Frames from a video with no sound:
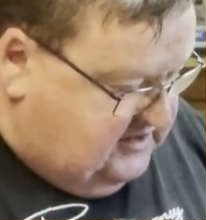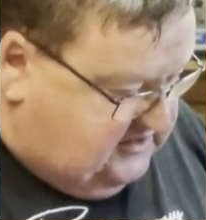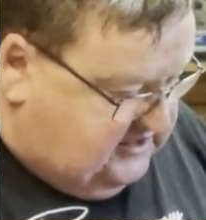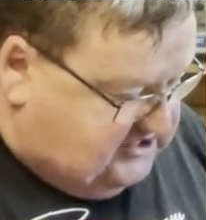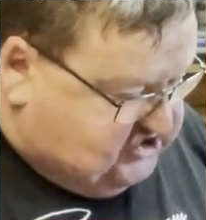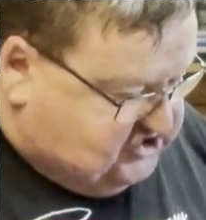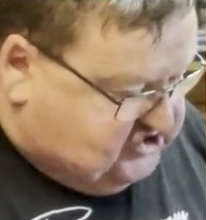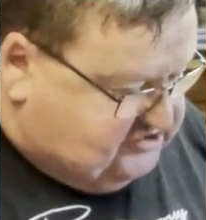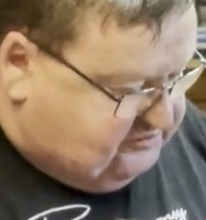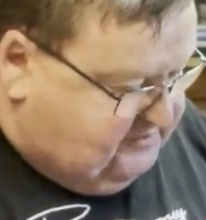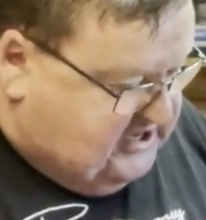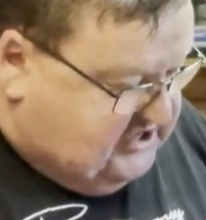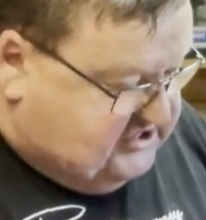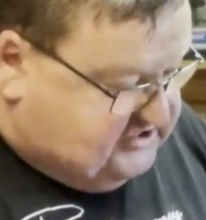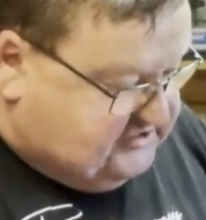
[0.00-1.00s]
Let's
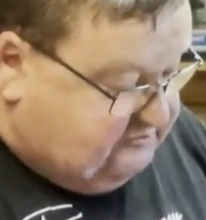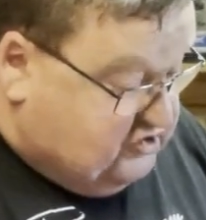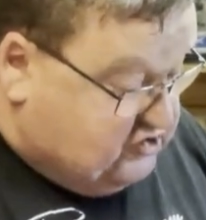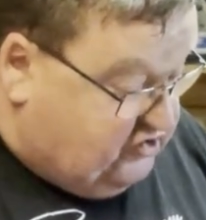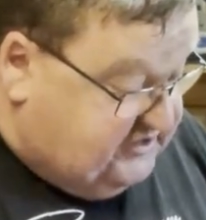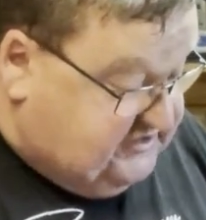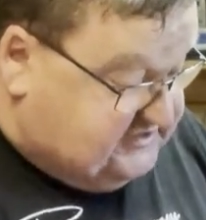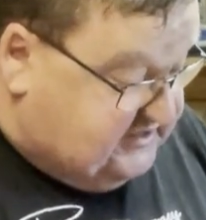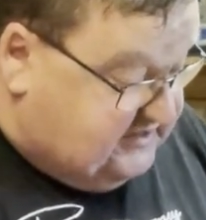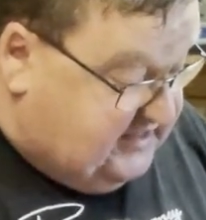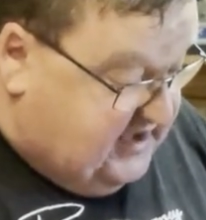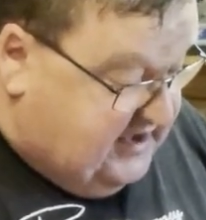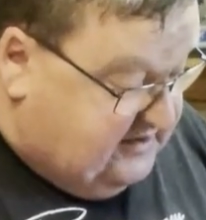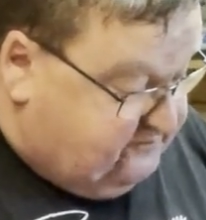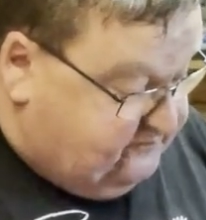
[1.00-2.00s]
smear some grease in
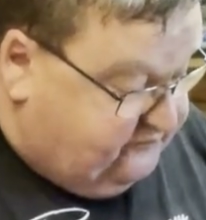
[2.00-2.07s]
there.